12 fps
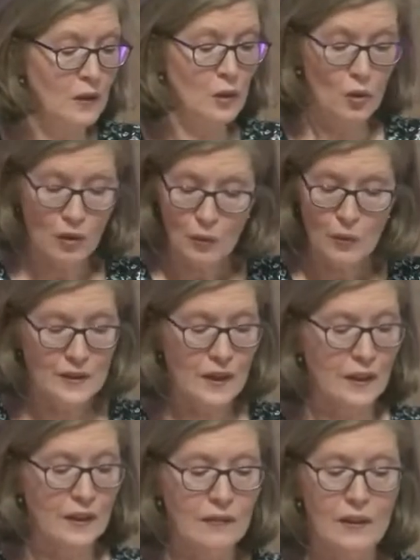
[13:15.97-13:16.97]
nor was I
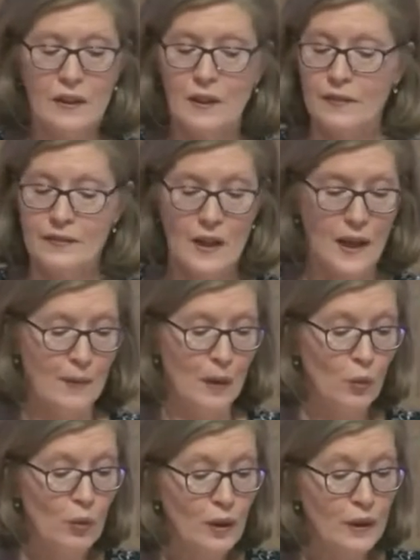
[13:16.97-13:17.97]
giving enough time
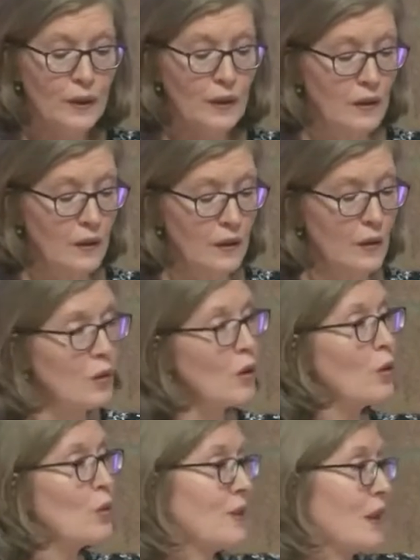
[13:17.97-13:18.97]
at work,
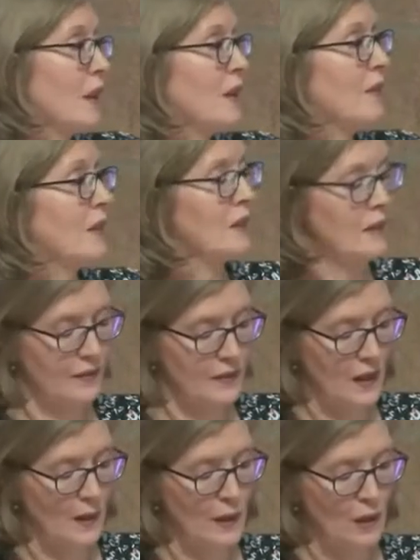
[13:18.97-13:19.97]
nor was I giving enough
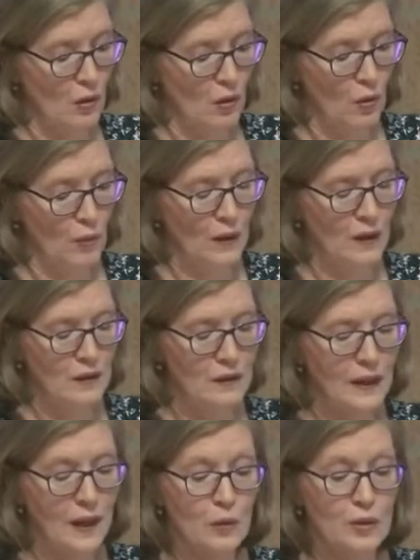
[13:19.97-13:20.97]
time at home.
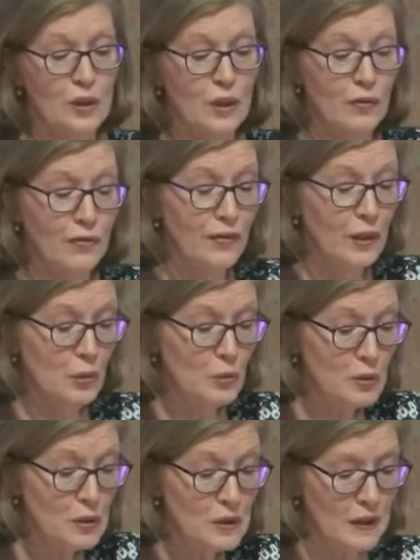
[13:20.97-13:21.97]
I was
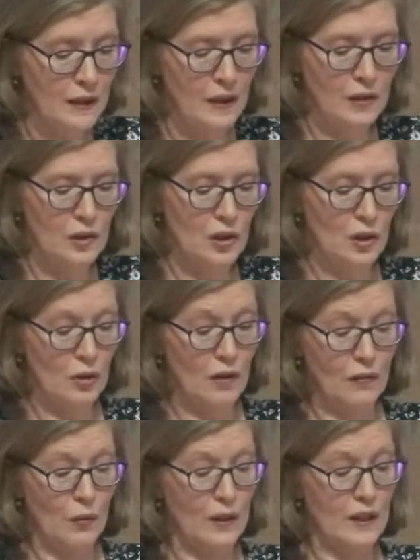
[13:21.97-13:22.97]
confused and unsure
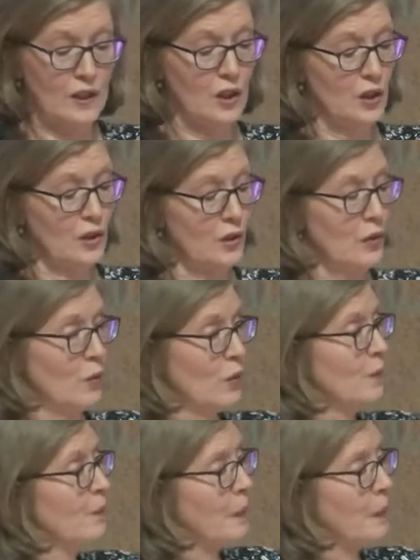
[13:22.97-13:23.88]
of what I should do.